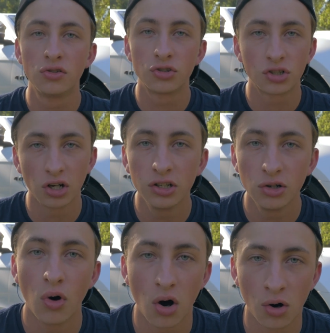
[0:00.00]
Should
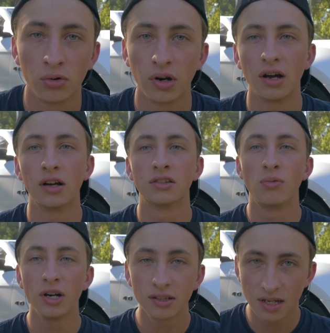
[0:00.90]
you own a
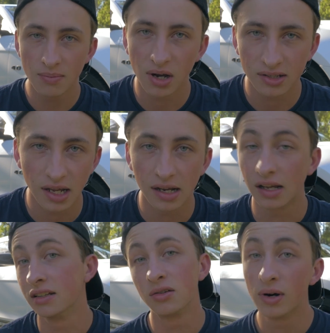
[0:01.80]
2010 Mustang
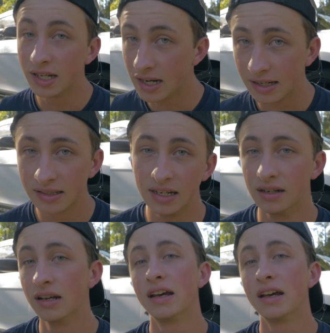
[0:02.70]
in 2019?